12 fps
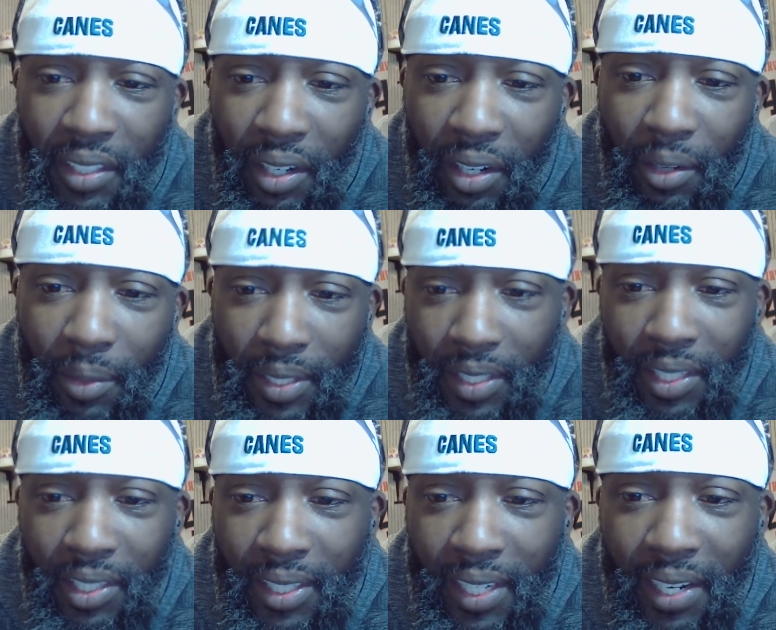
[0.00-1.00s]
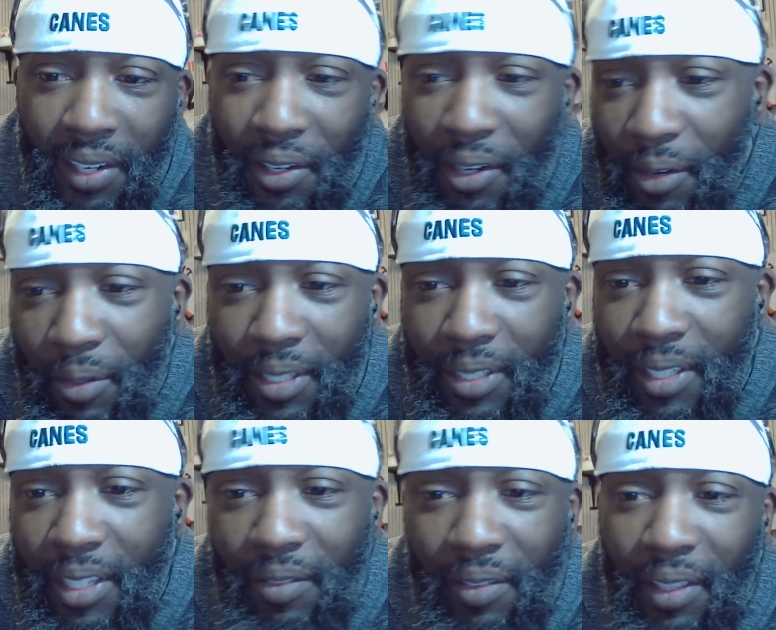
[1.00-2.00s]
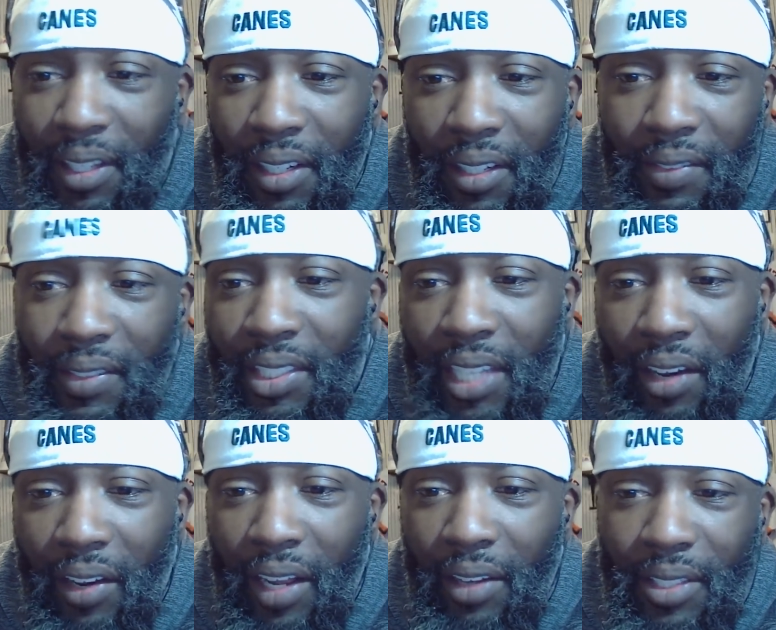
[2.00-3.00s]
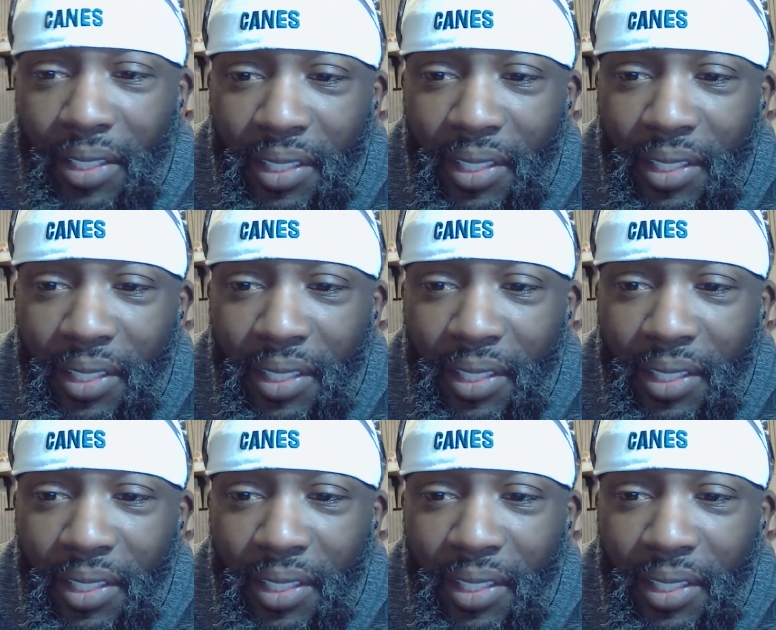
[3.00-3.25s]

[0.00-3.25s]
Always in the chat, always giving love and shout outs and